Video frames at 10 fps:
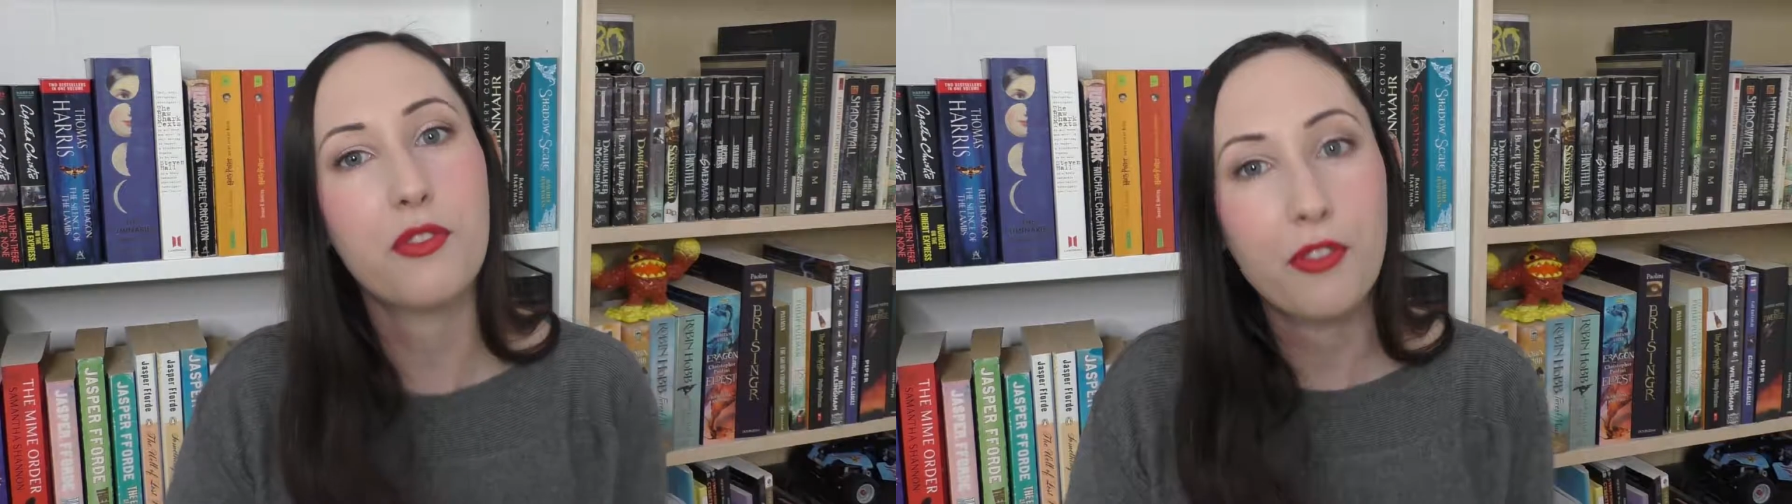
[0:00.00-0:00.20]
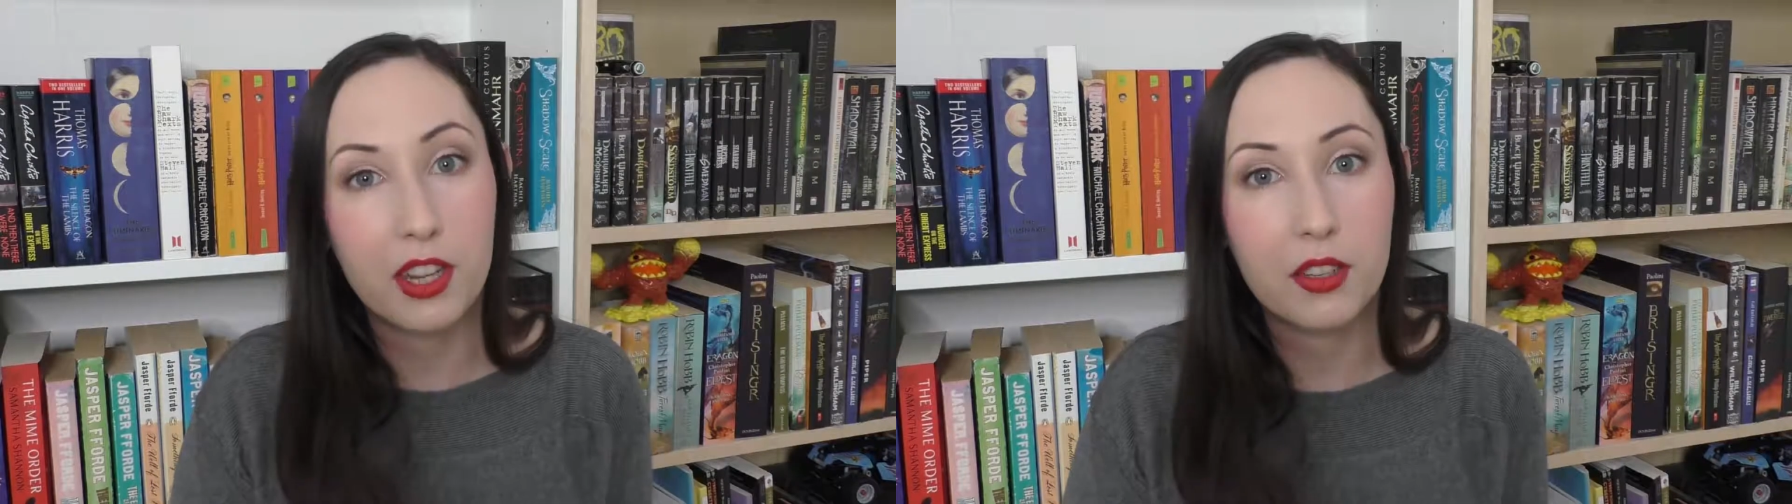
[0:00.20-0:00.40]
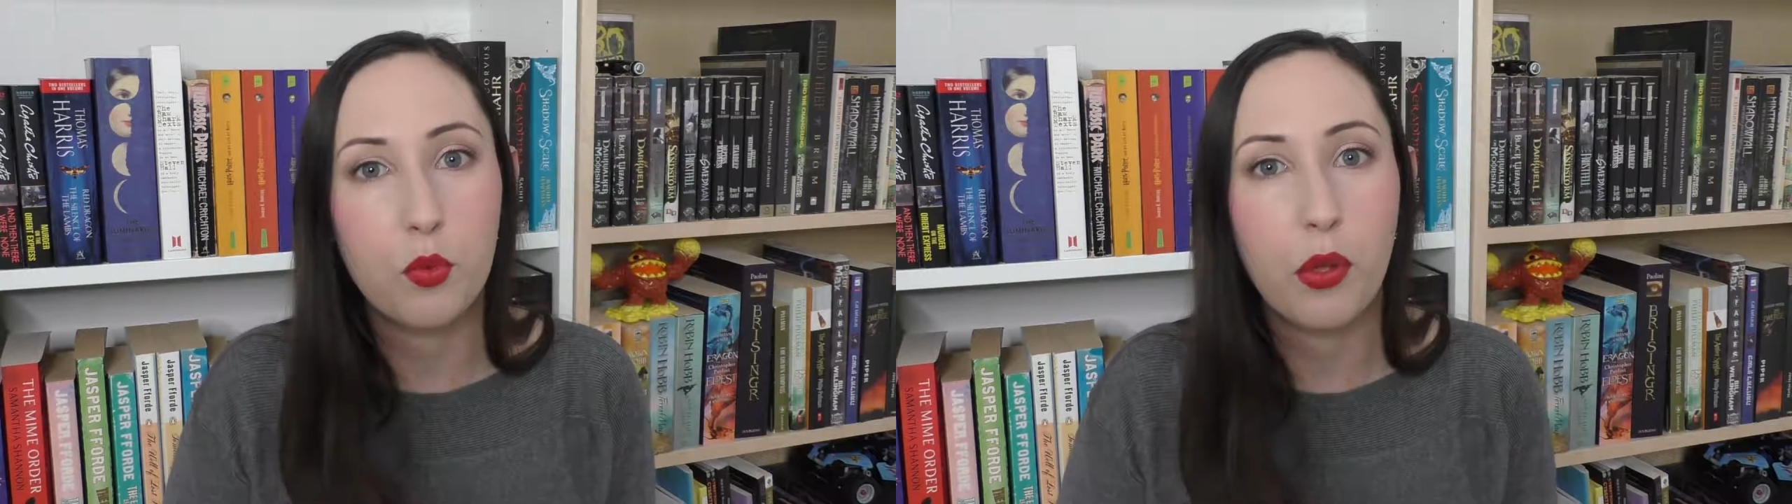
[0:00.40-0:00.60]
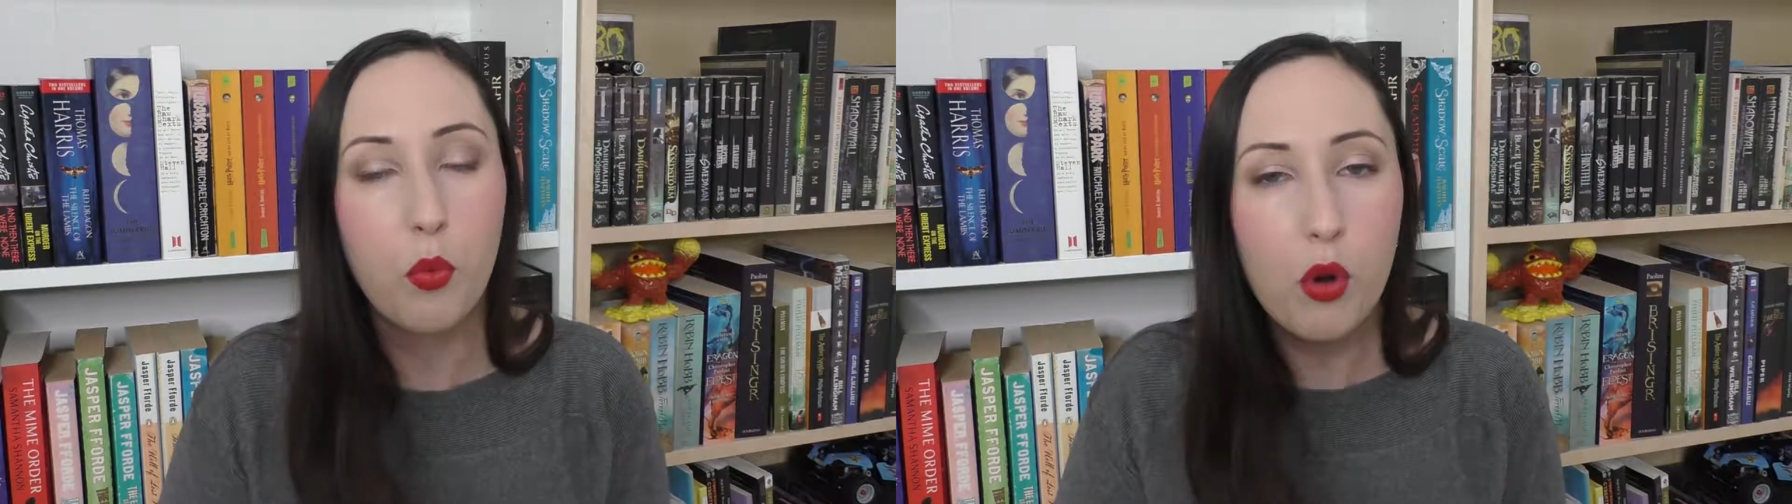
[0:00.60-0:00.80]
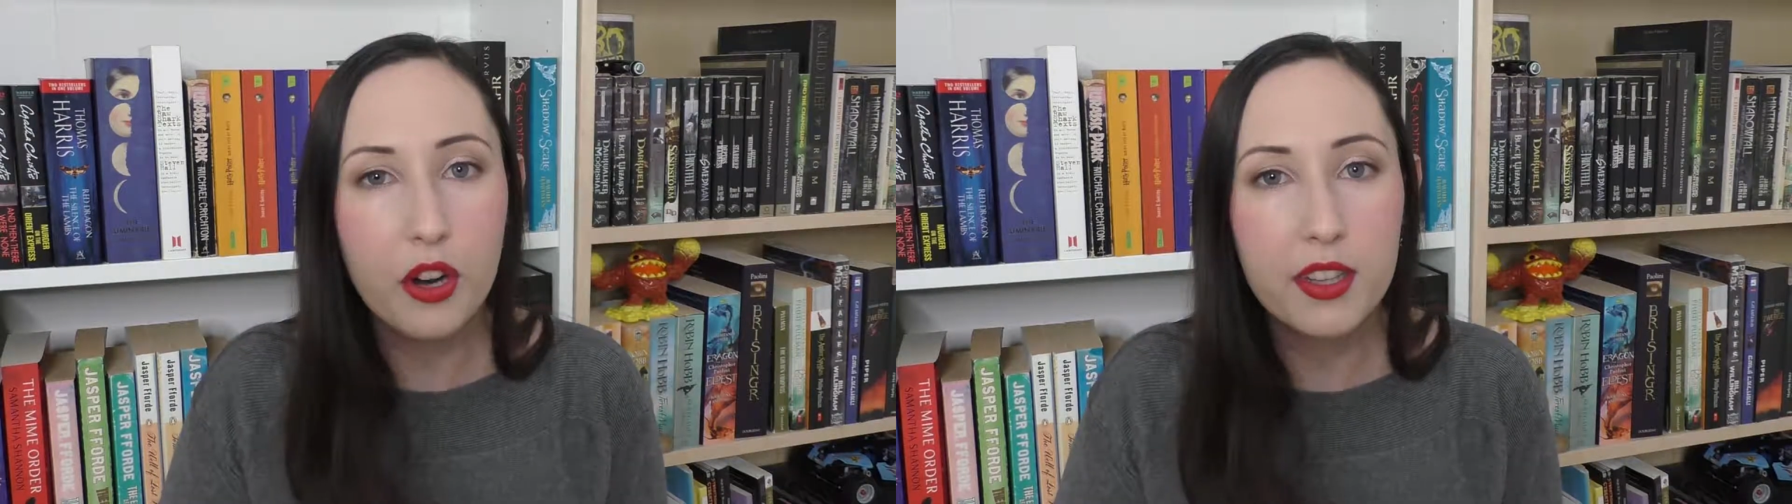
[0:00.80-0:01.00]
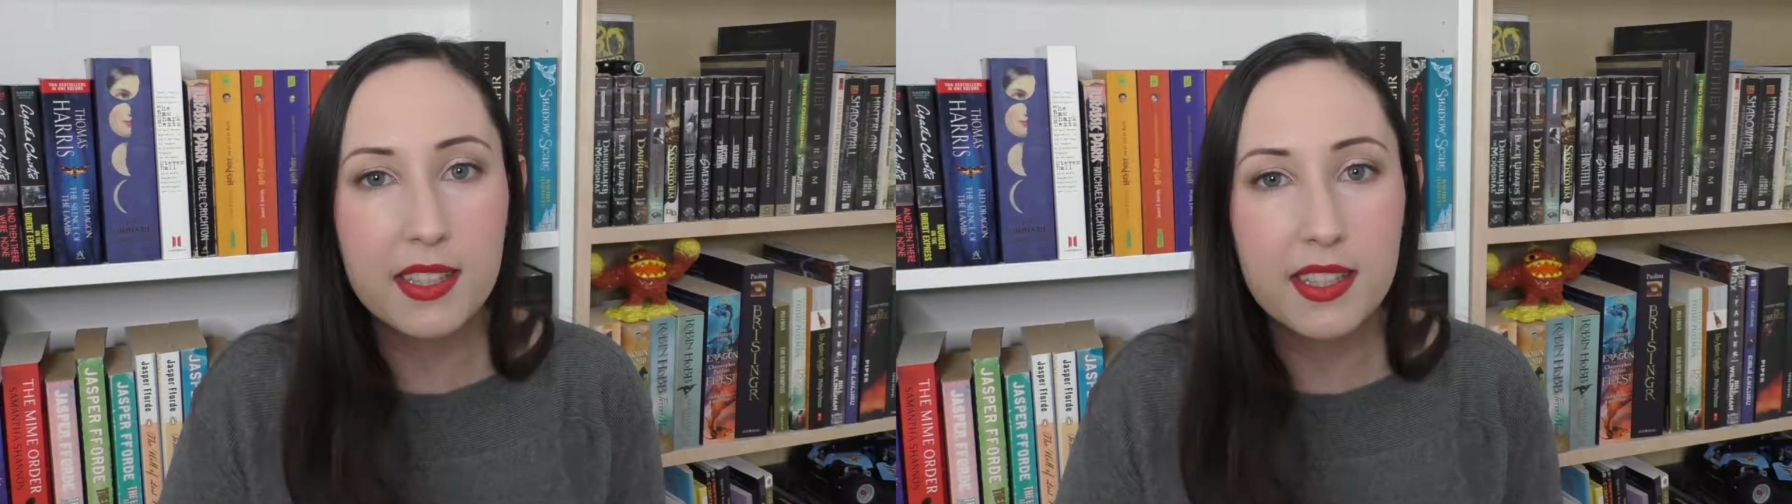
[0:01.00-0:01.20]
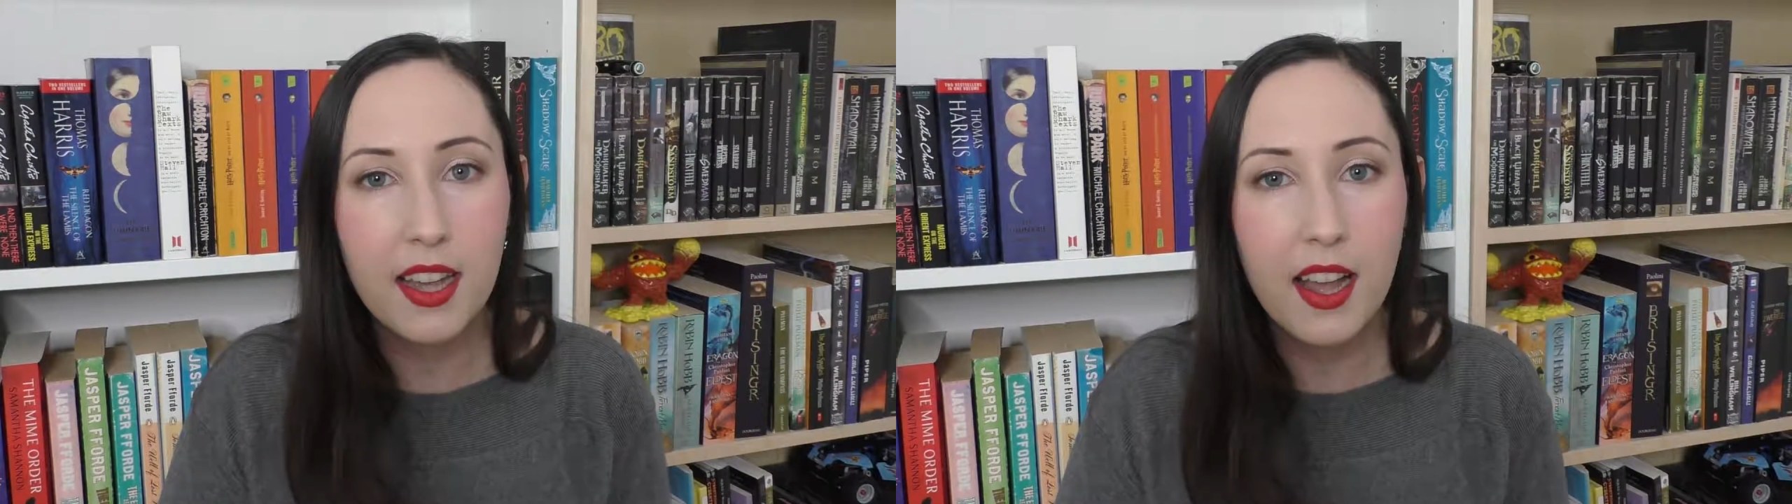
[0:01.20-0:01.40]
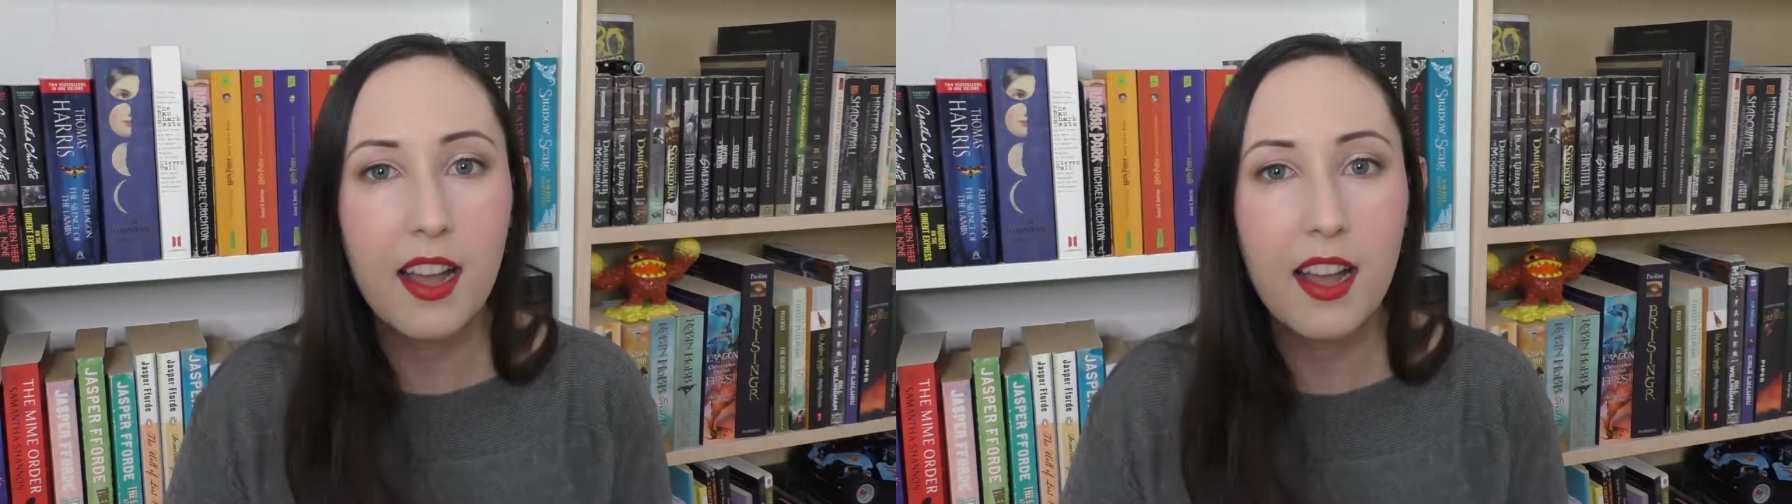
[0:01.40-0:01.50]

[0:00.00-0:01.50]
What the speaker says: filled with words,